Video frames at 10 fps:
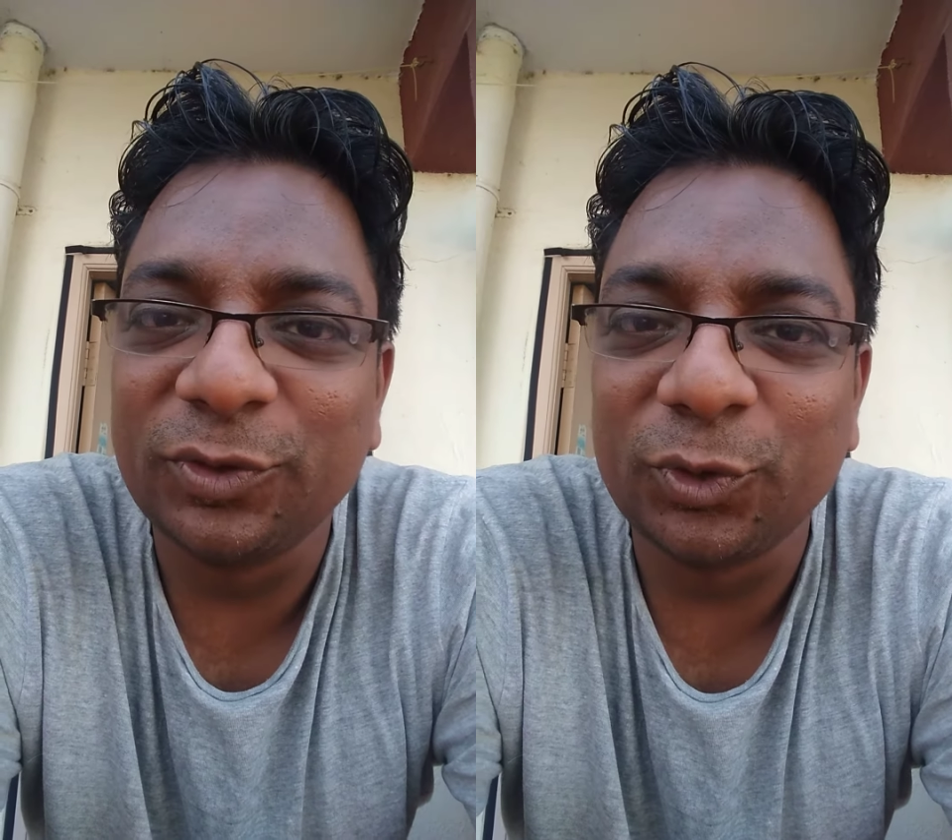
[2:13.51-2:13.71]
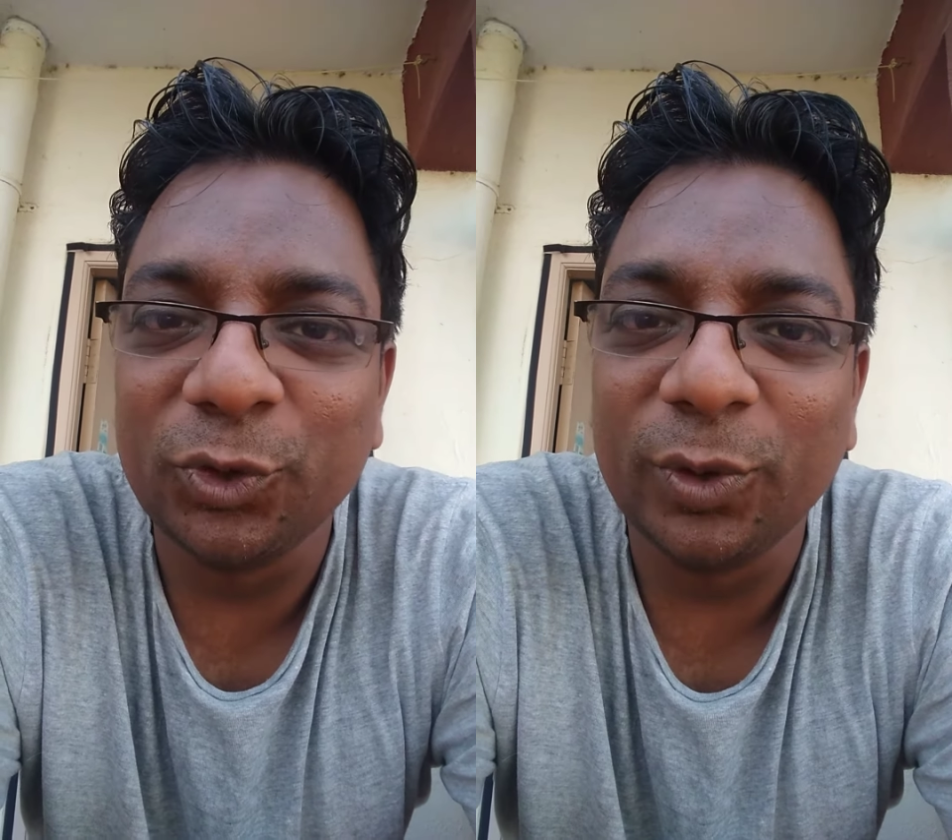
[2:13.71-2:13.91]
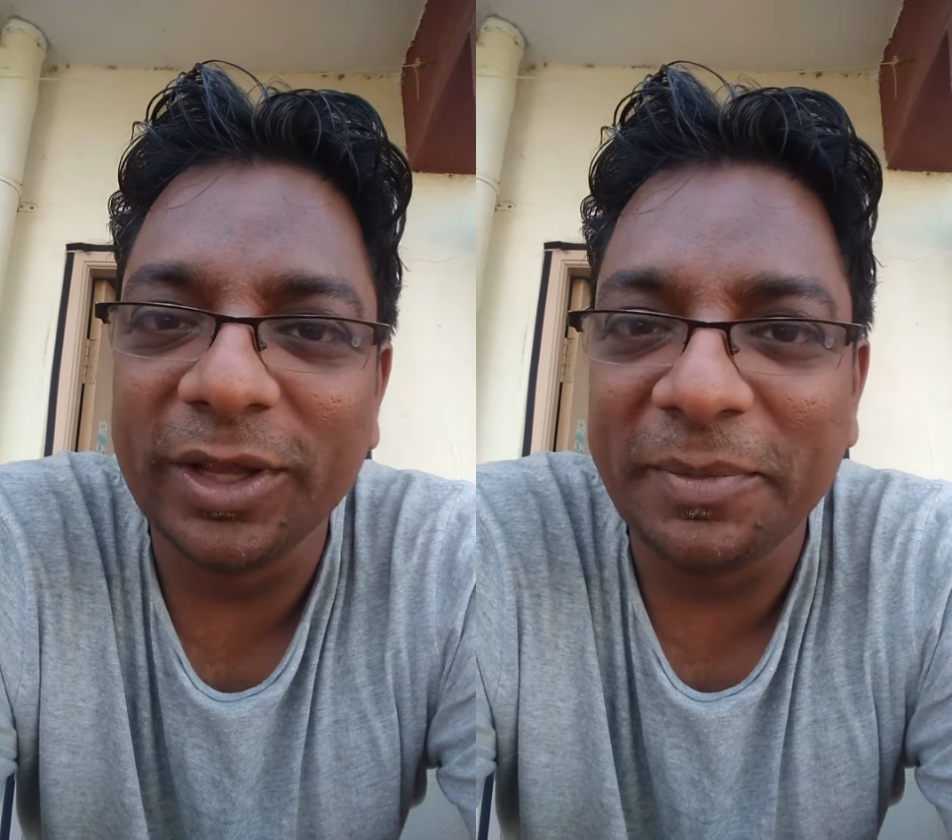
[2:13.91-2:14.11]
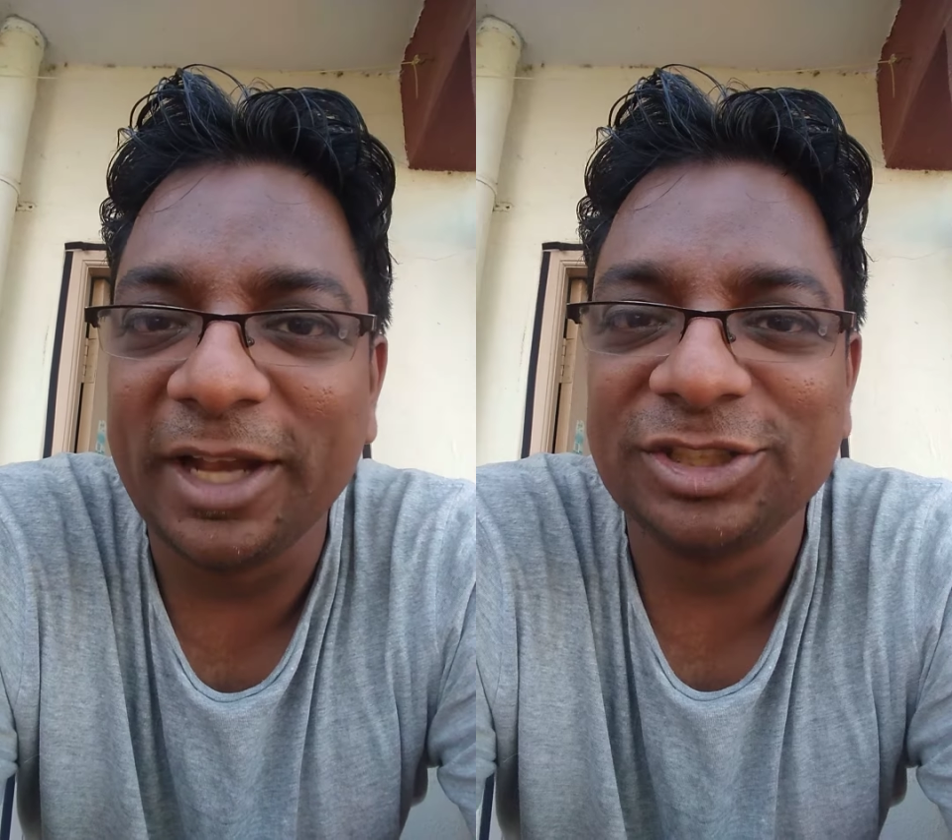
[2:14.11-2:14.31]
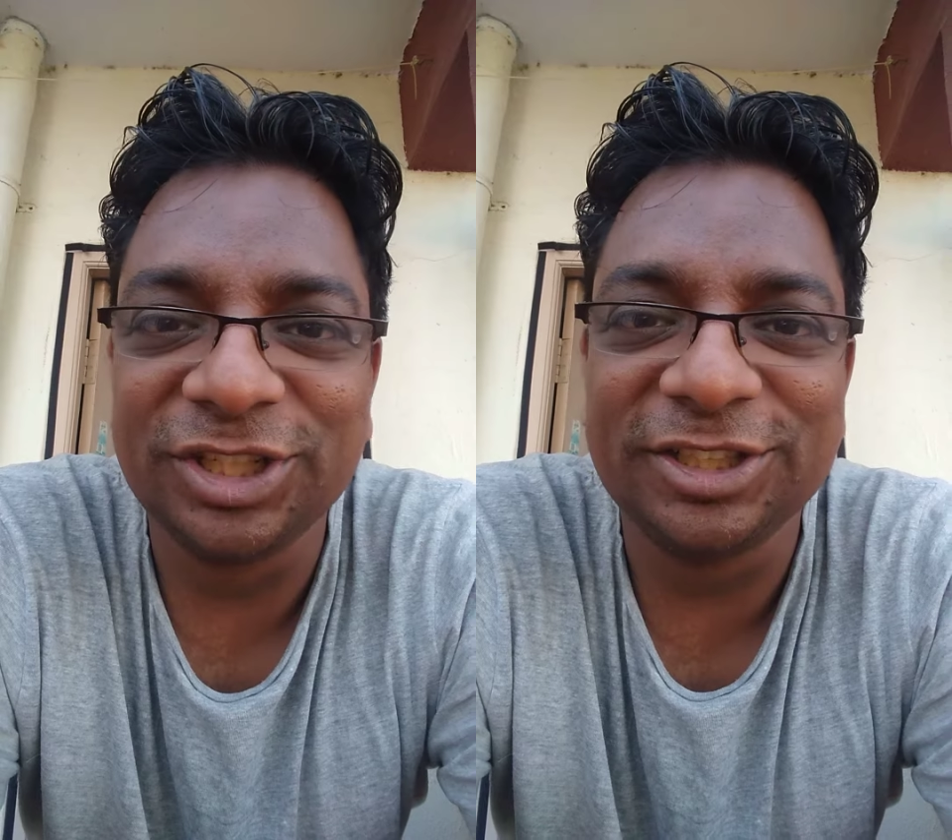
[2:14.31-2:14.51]
through your
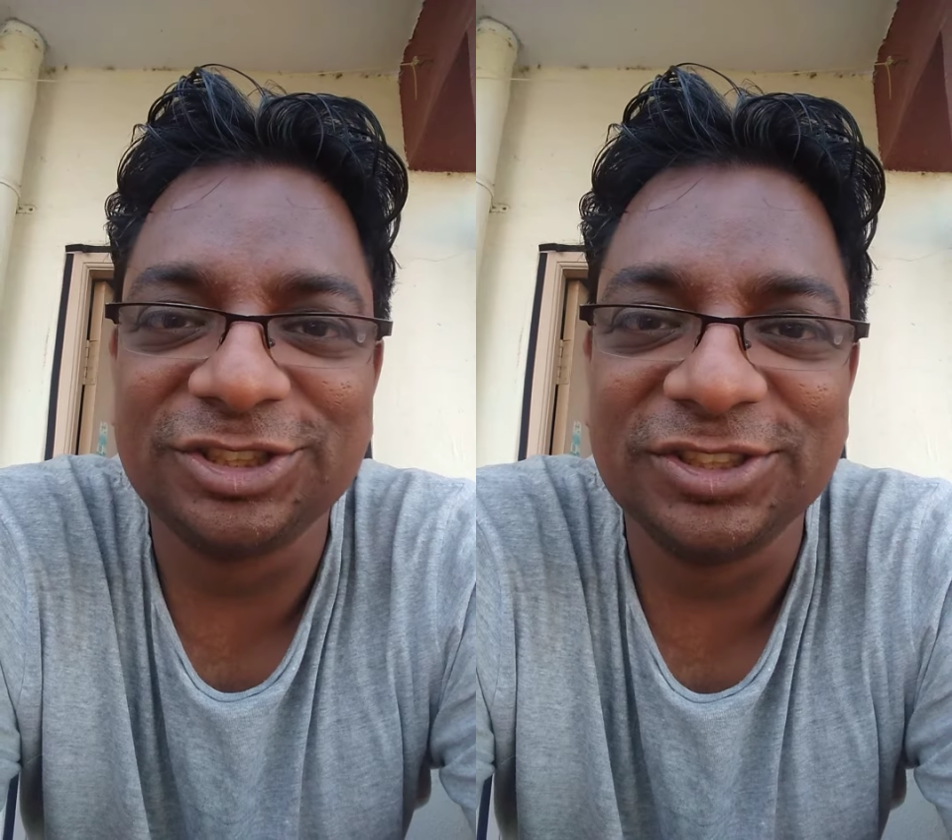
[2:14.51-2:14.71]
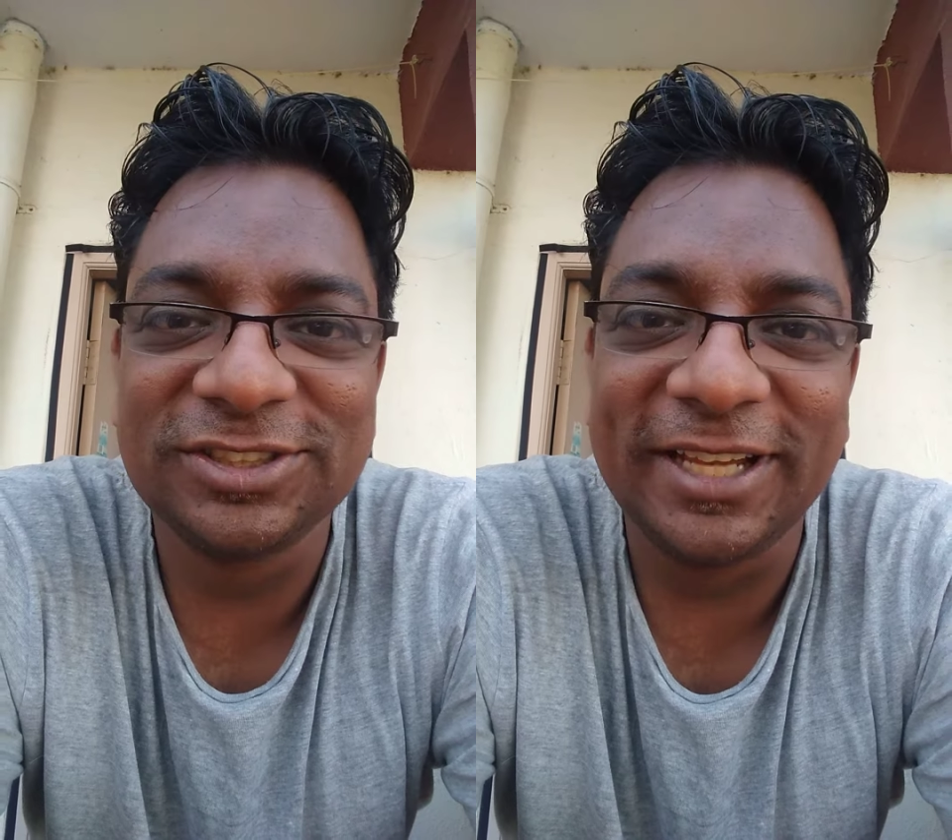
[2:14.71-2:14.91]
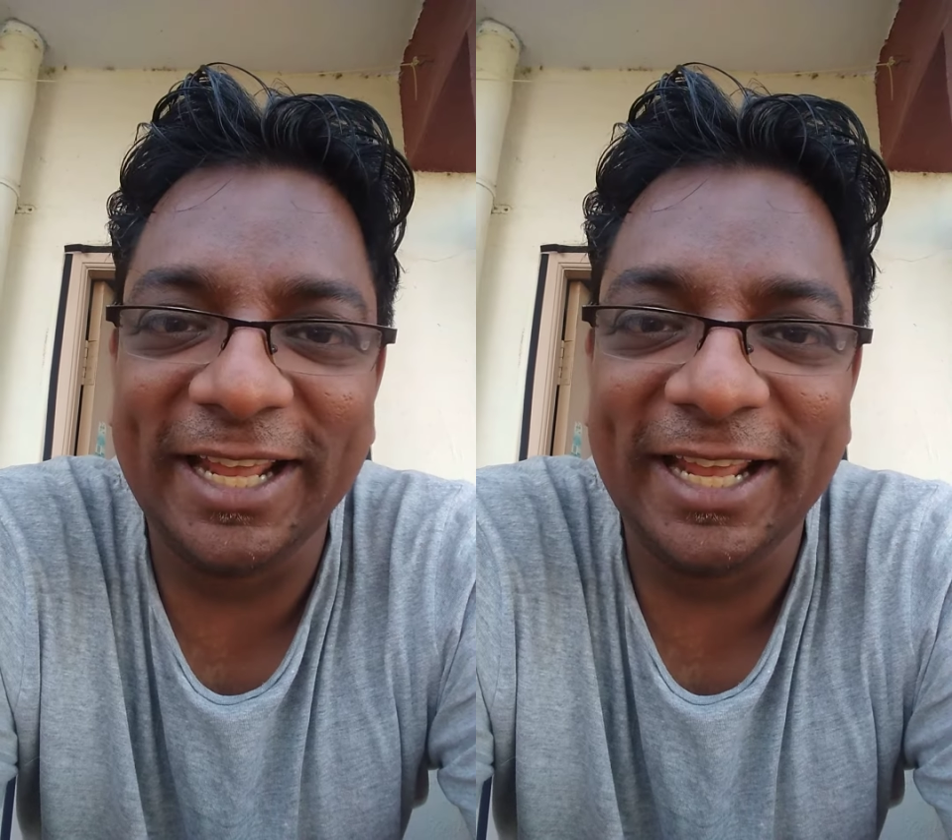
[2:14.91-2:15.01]
imaginations,